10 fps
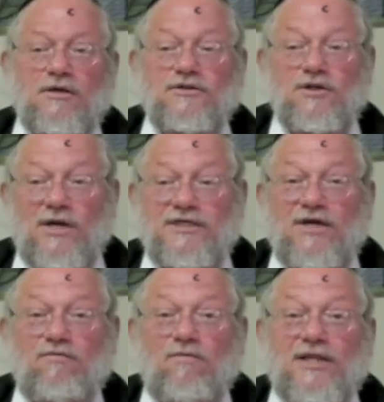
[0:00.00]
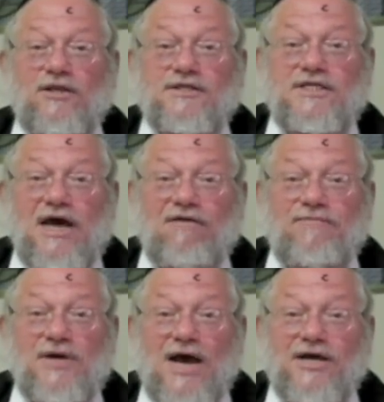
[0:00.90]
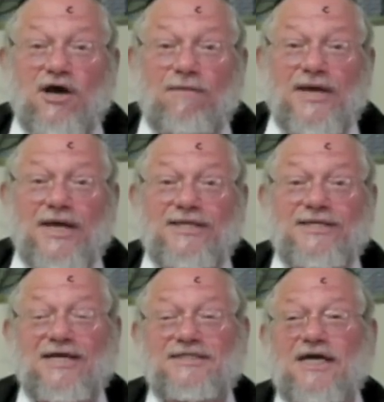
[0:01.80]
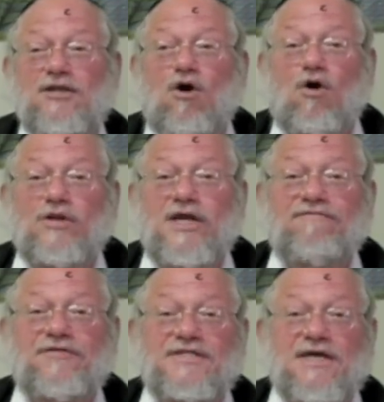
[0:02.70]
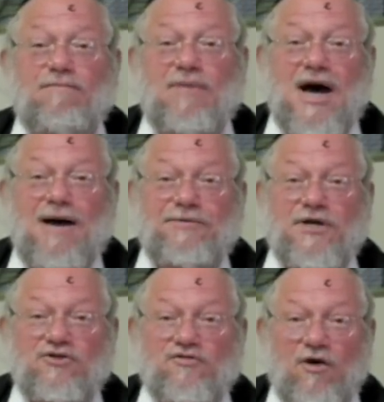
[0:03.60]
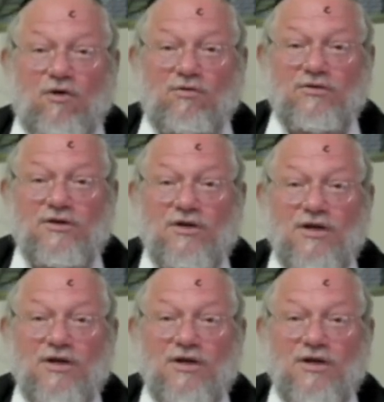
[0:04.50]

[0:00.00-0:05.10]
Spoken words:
So I said, when does the FBI come in? They said, only if it's a mob controlled.